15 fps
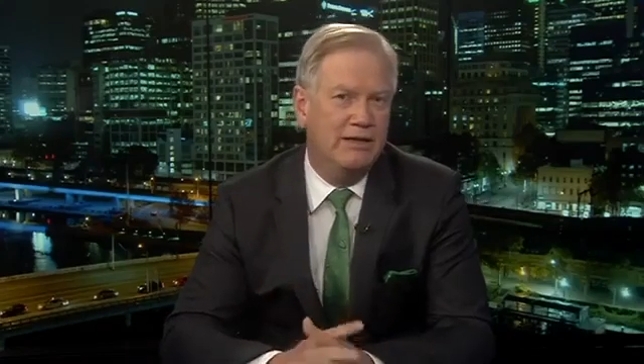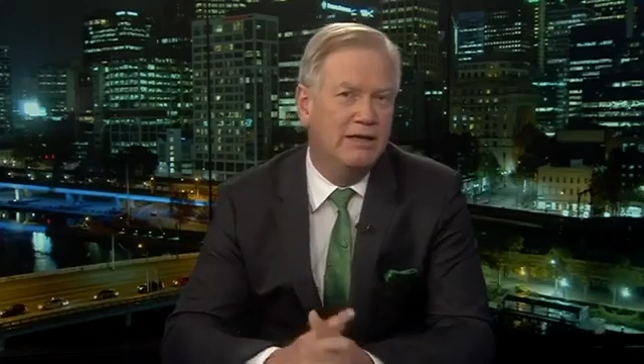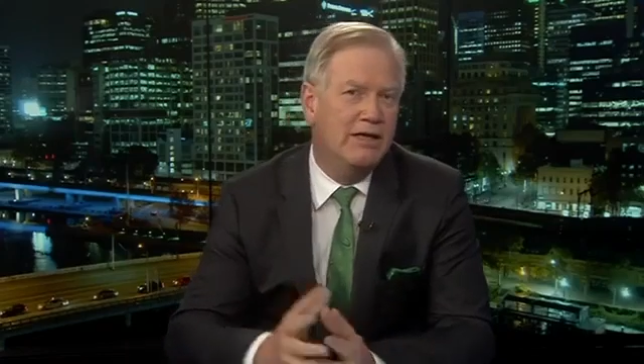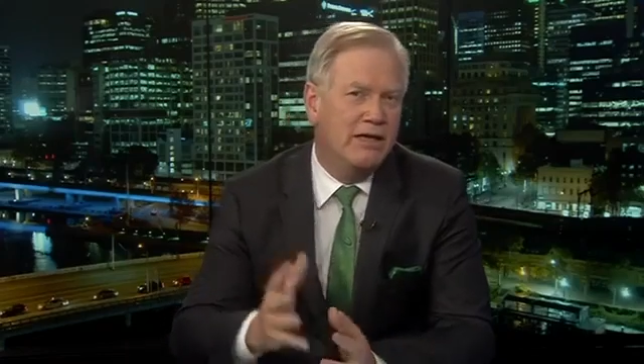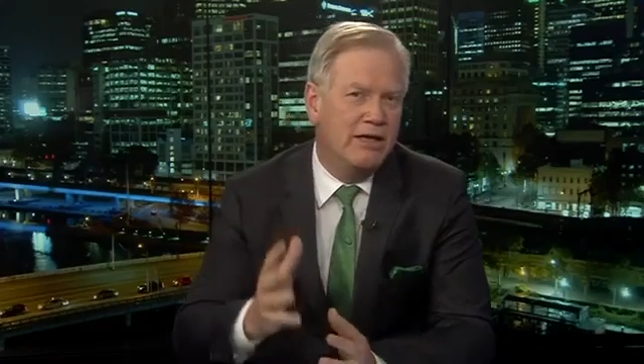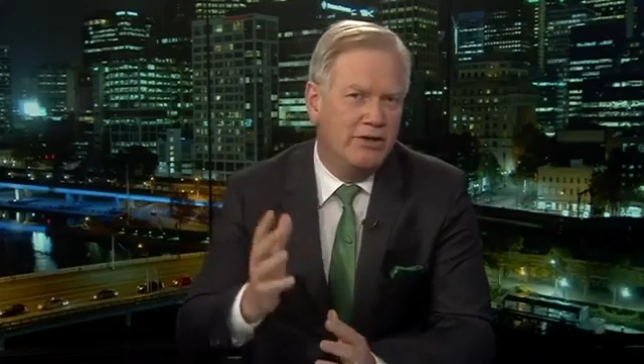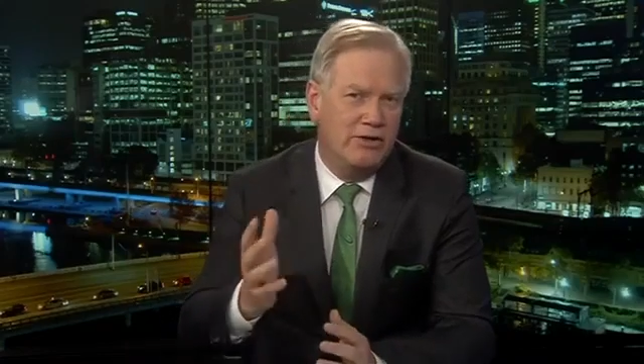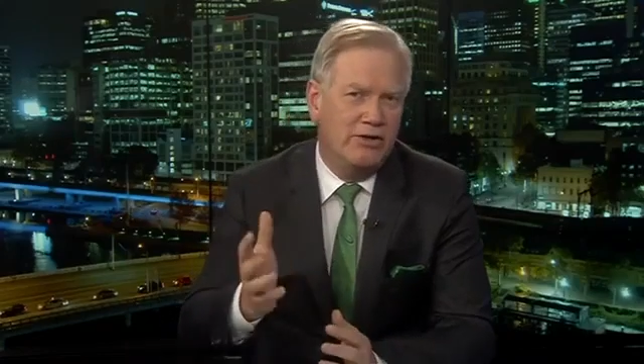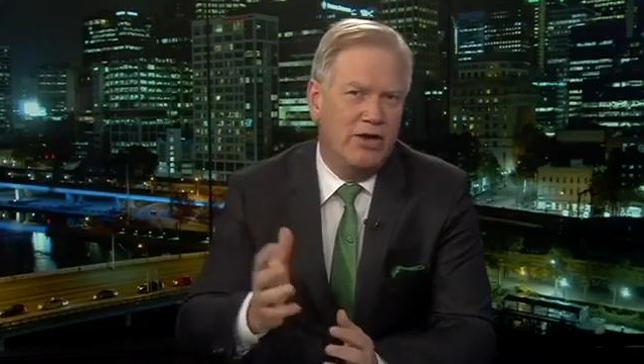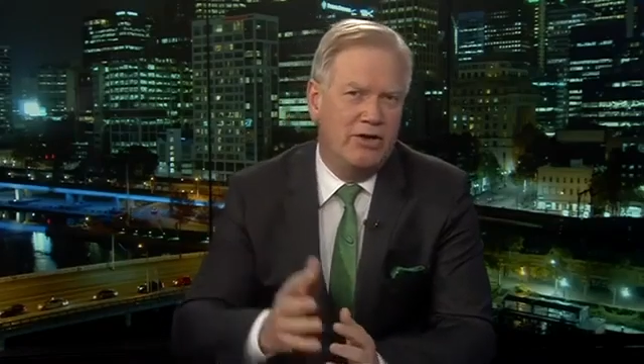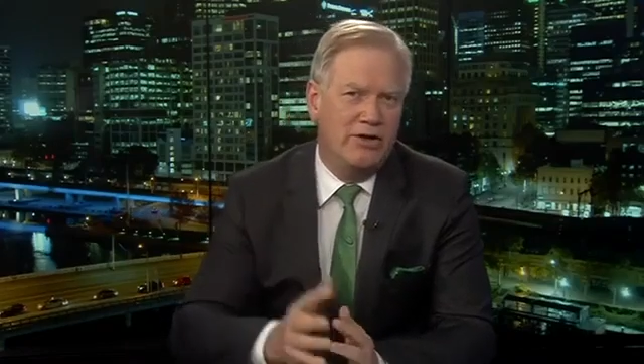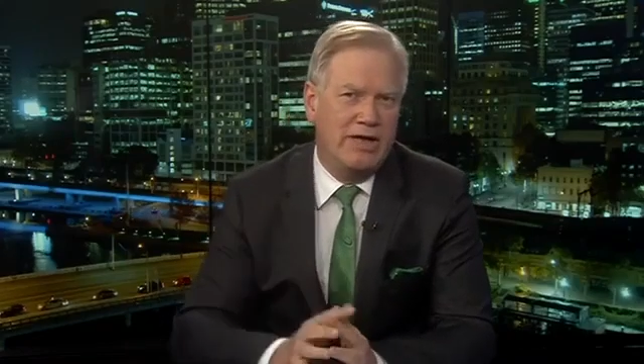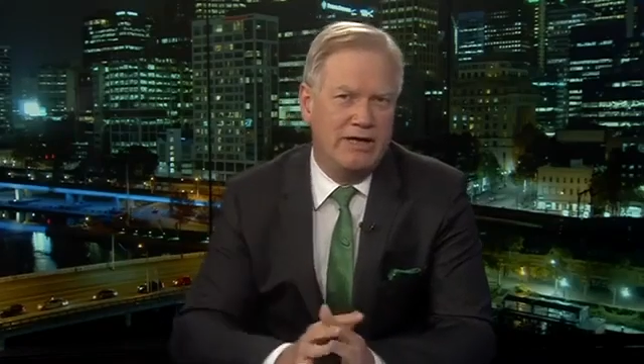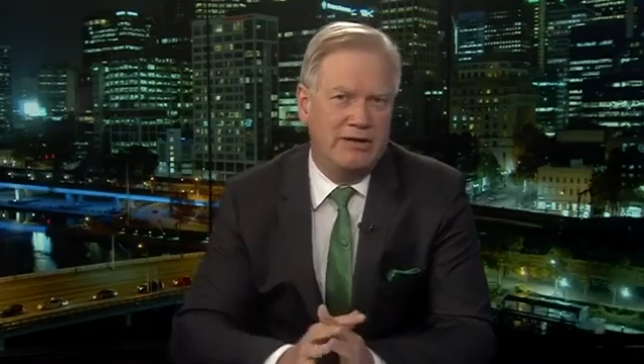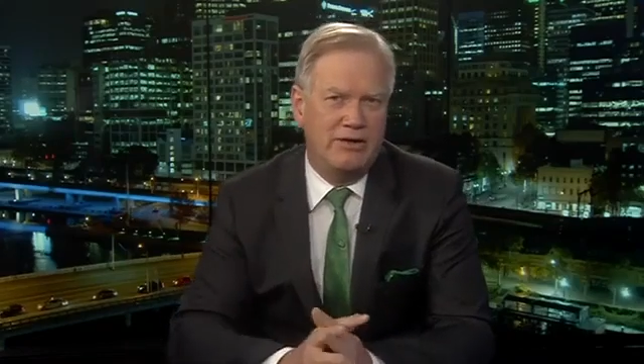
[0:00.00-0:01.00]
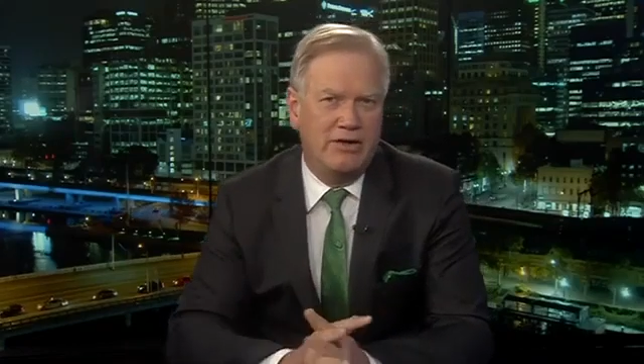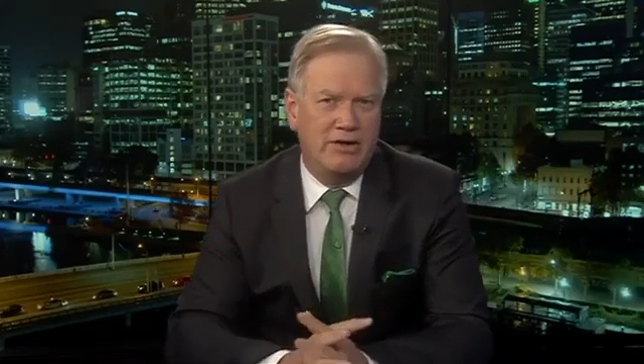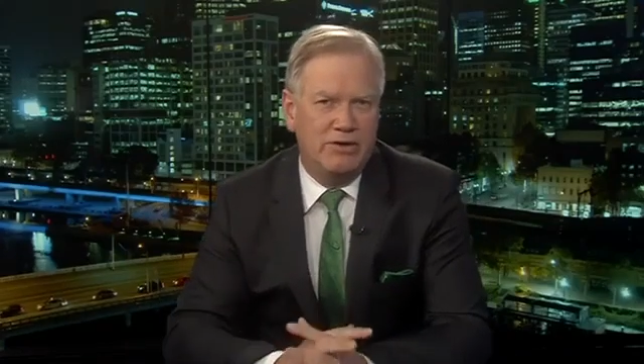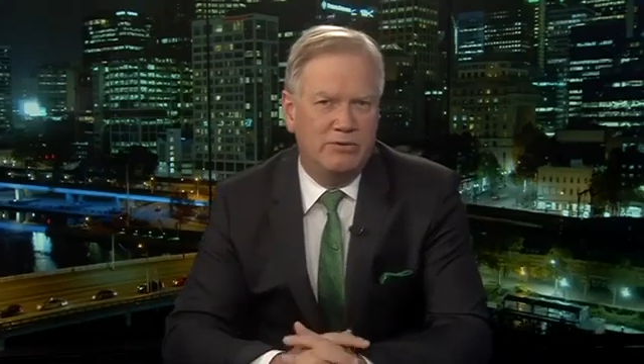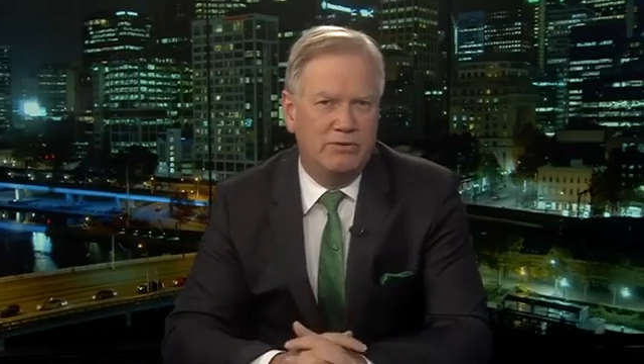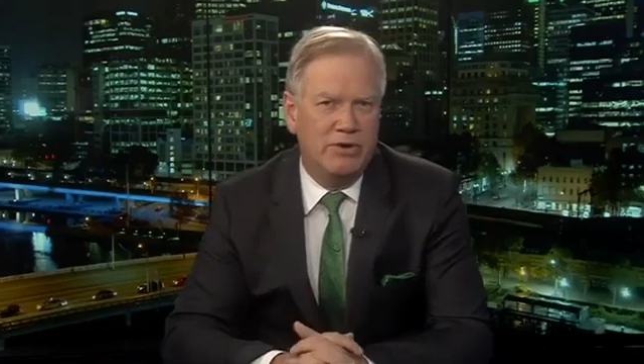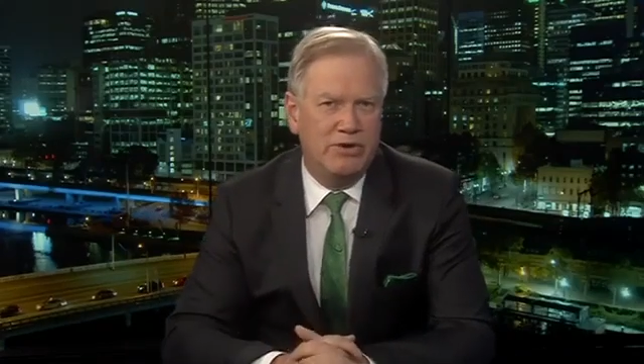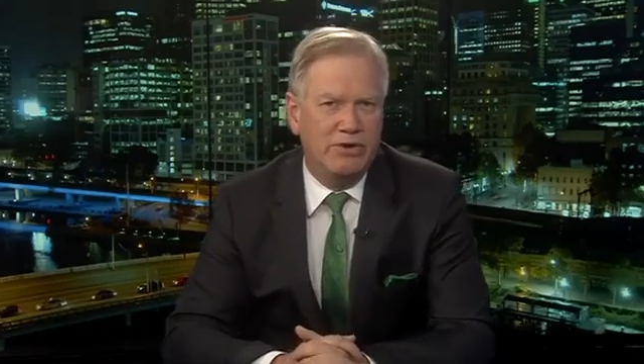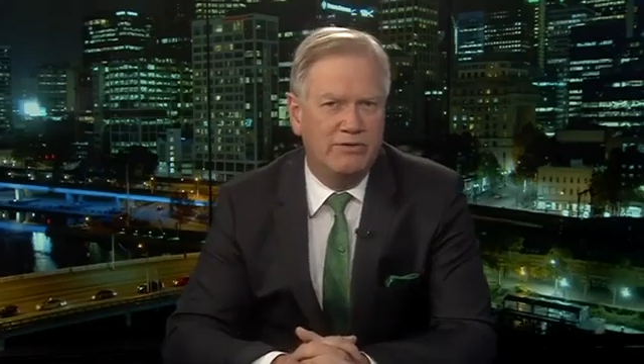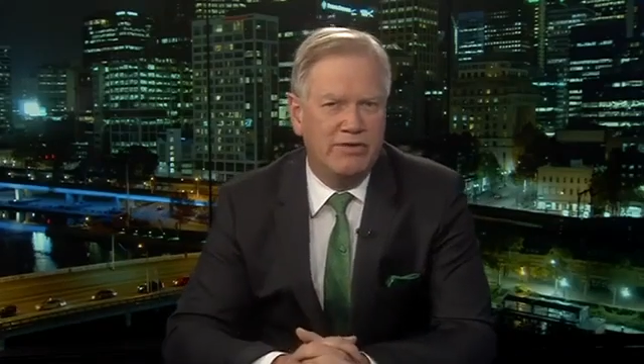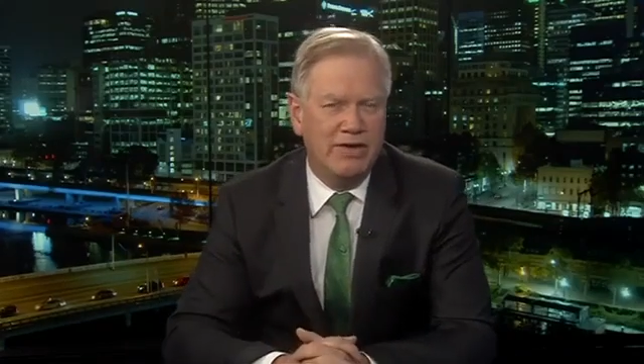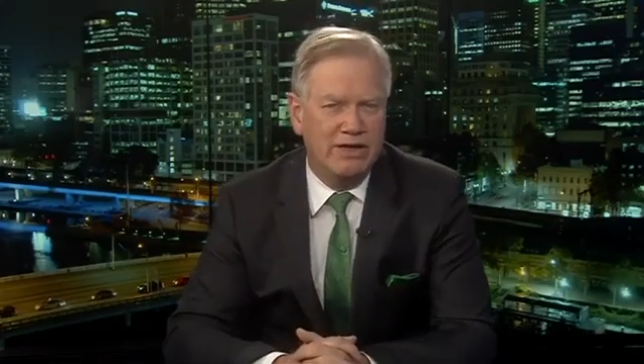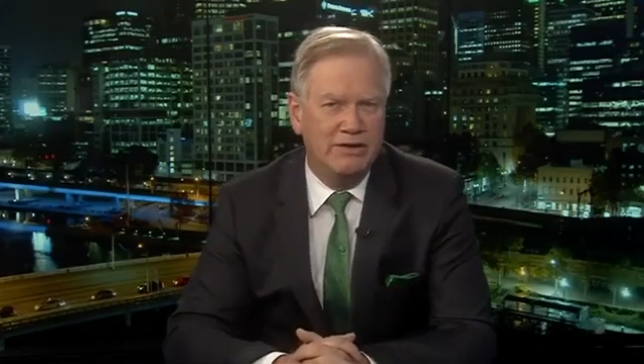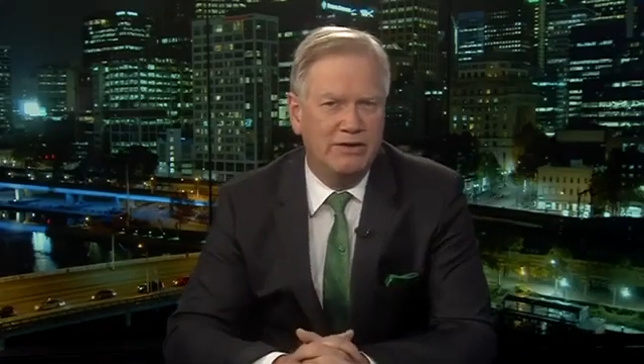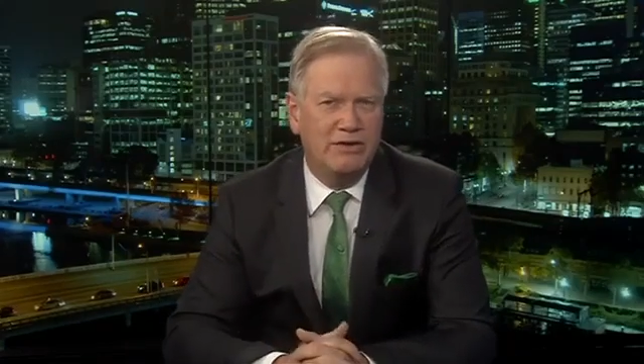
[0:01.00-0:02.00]
and you no doubt know the work of
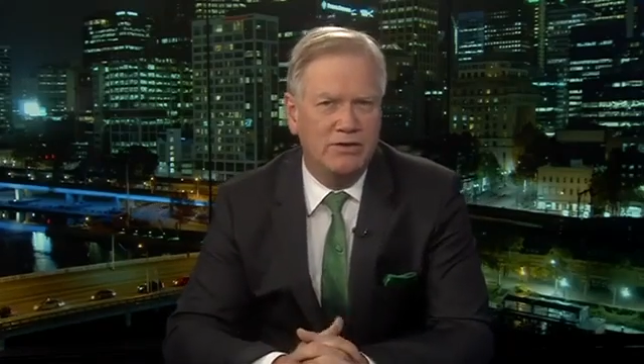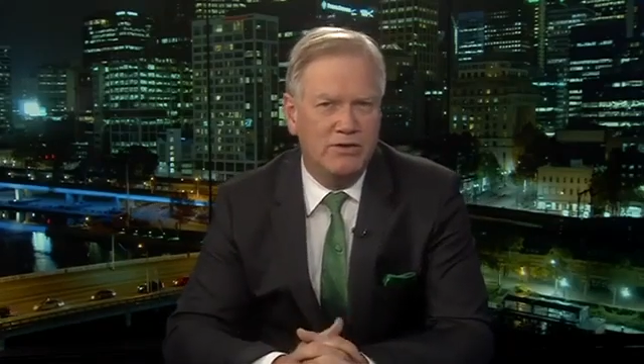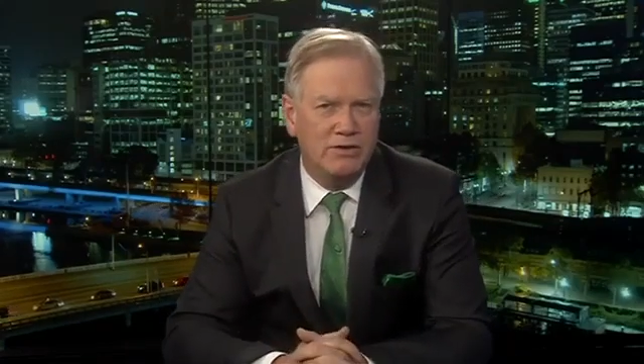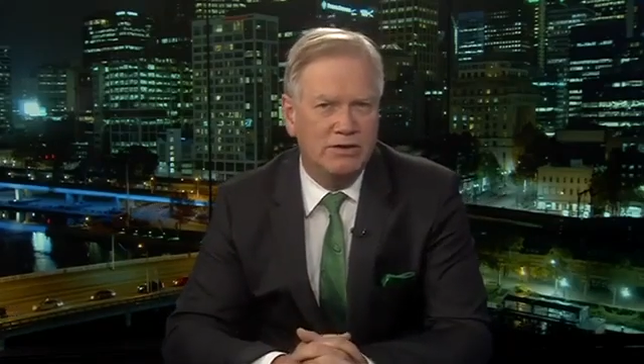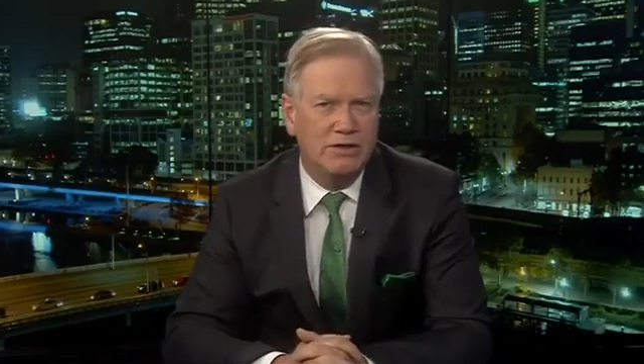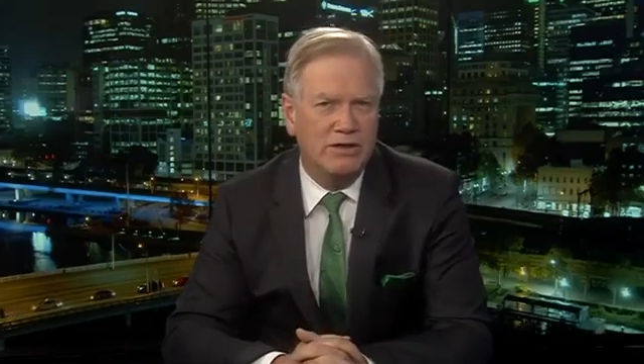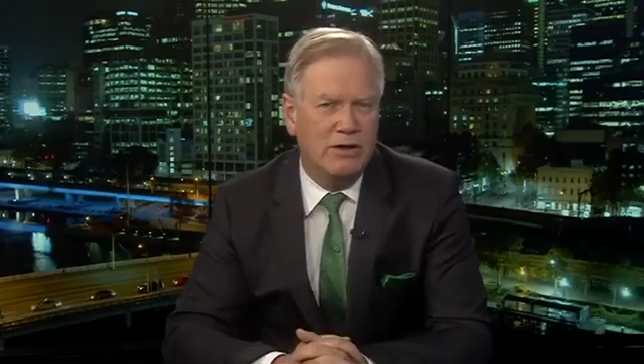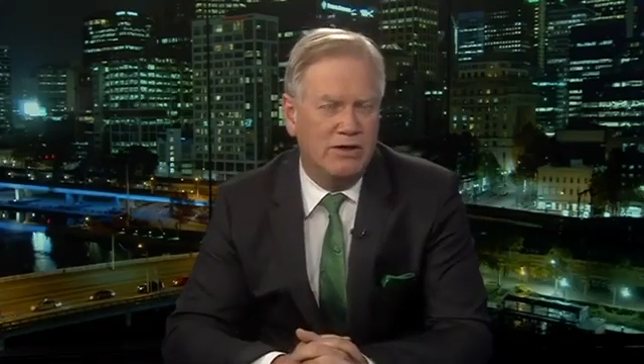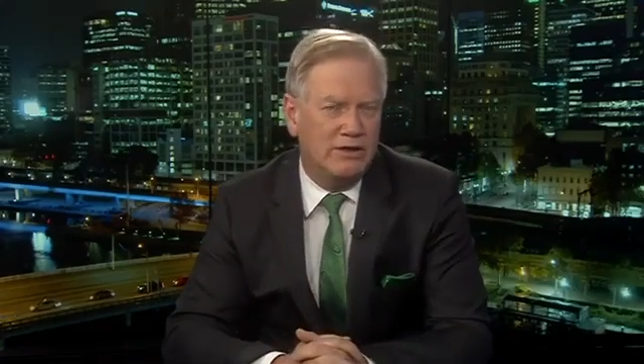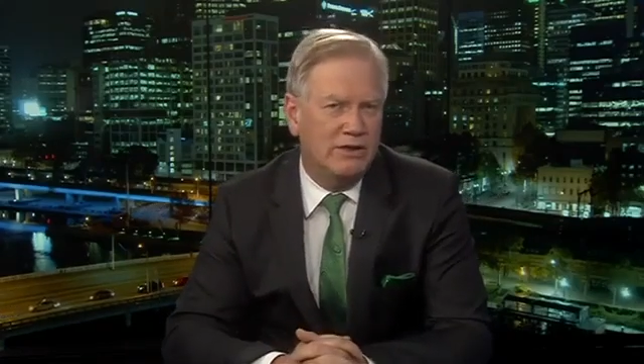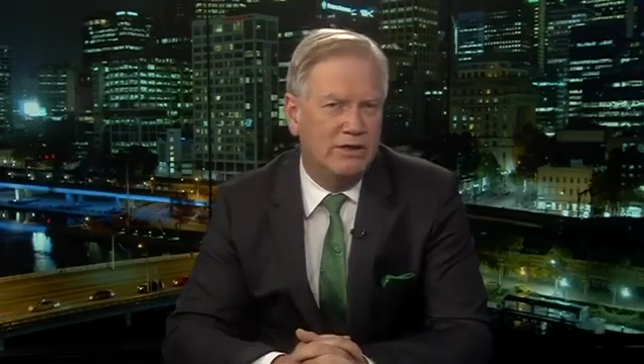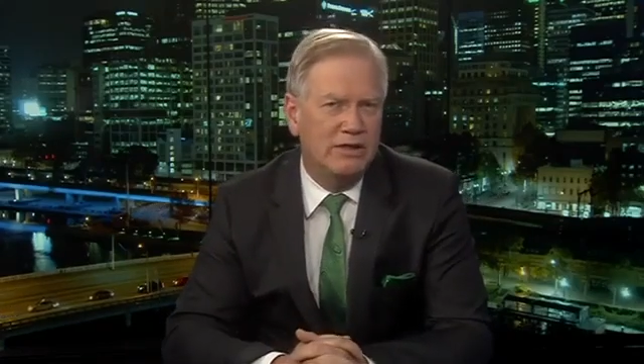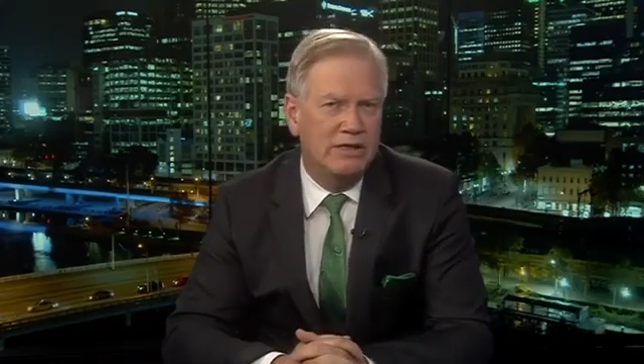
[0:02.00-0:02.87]
Helen Caldicott.